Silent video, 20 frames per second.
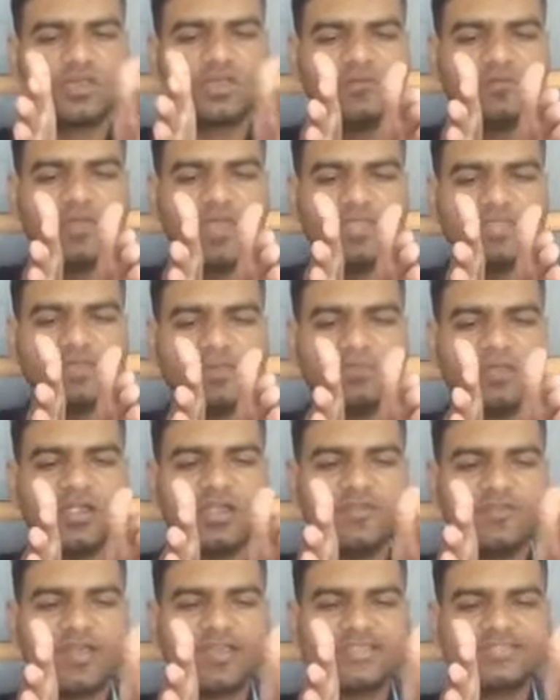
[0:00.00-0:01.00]
when the
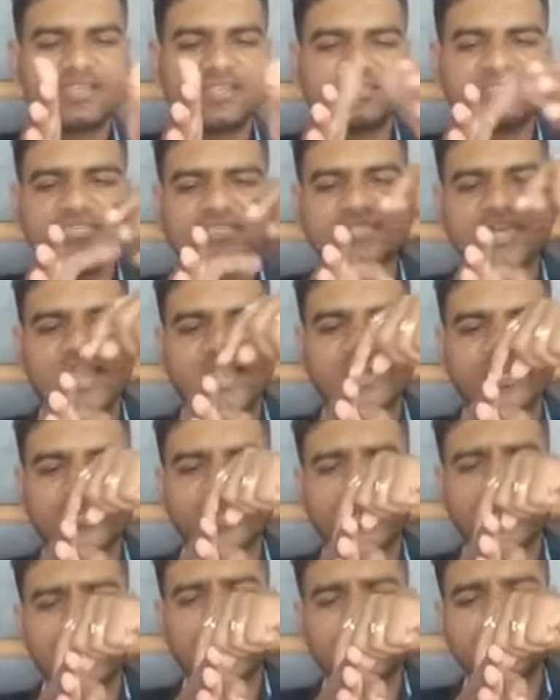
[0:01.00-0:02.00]
blood vessels is
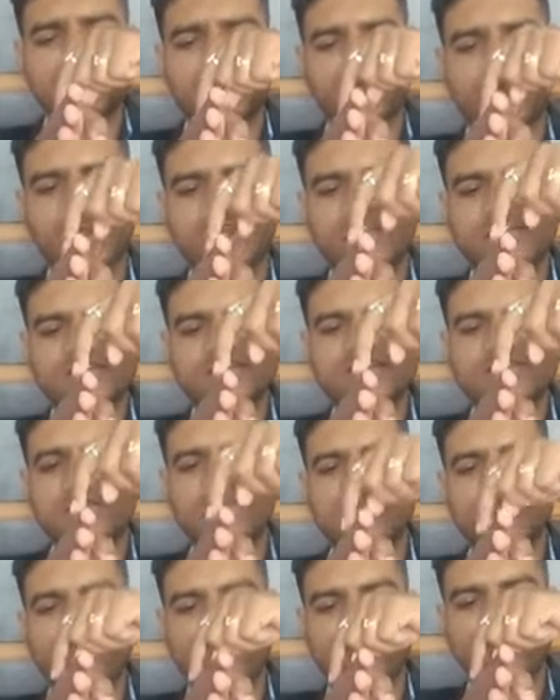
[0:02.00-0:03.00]
dilated, so what is the,
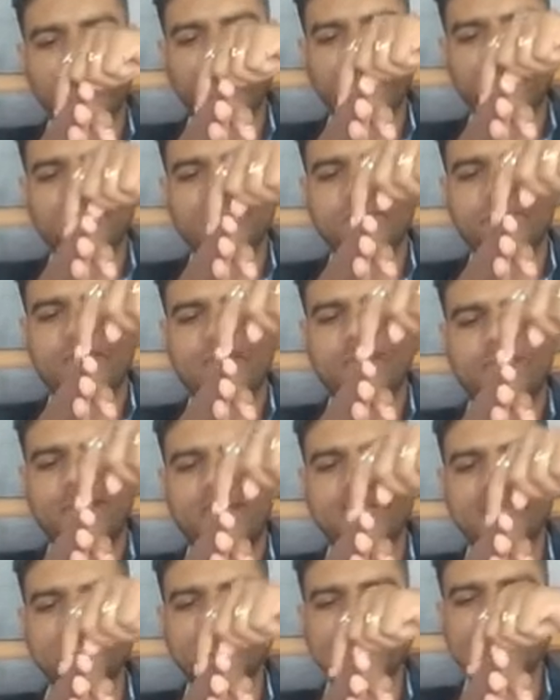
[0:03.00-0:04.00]
whatever the
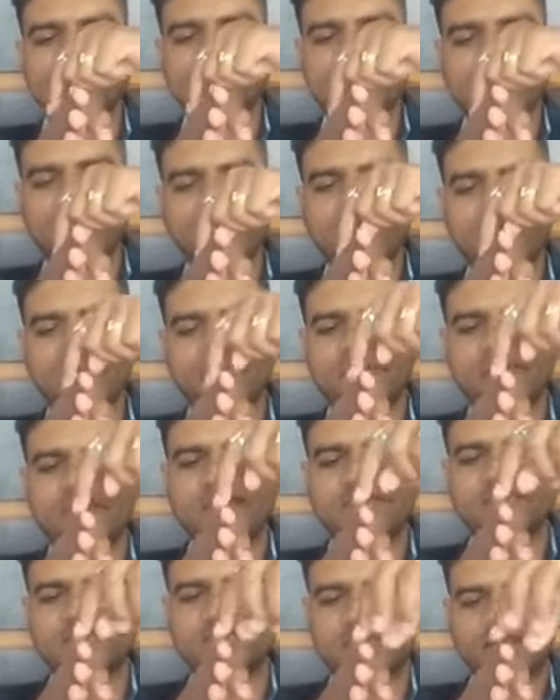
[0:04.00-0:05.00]
membrane is there, cell membrane
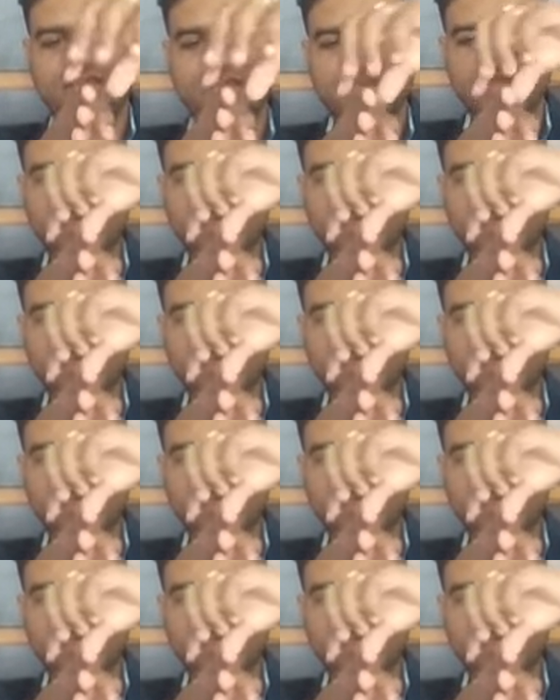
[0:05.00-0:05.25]
is there,